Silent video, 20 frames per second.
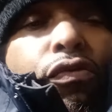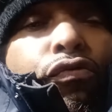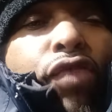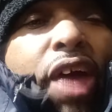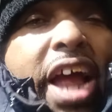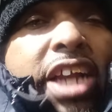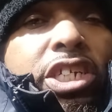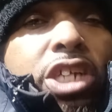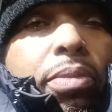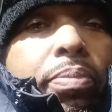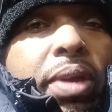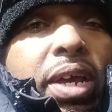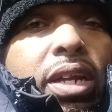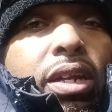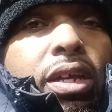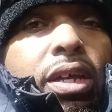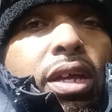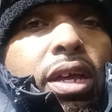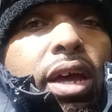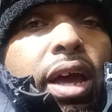a
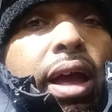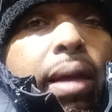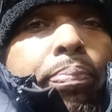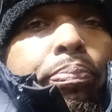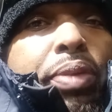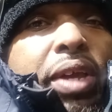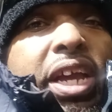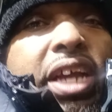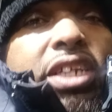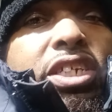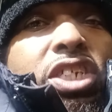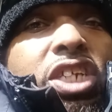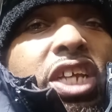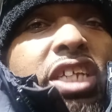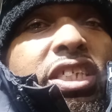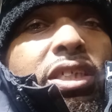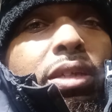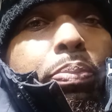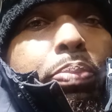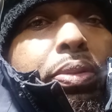regiment and being
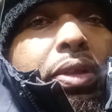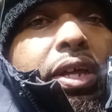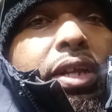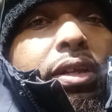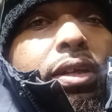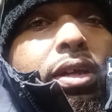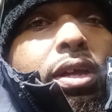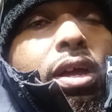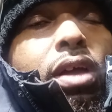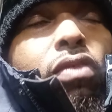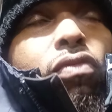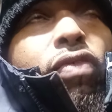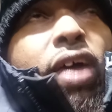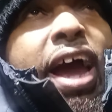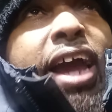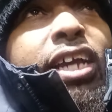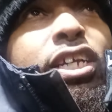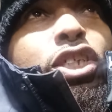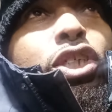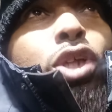disciplined,
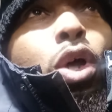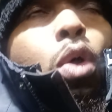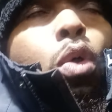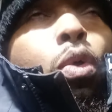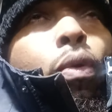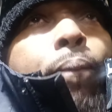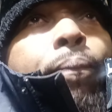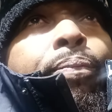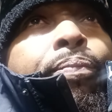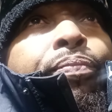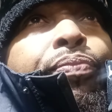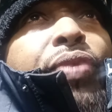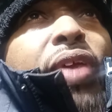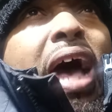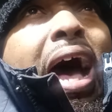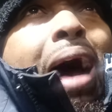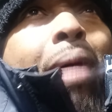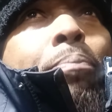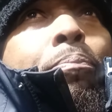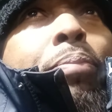right? So
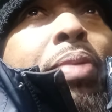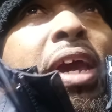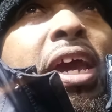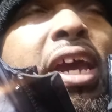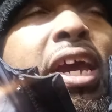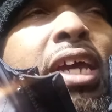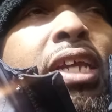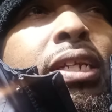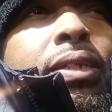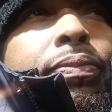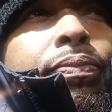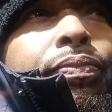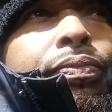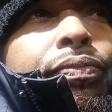I bid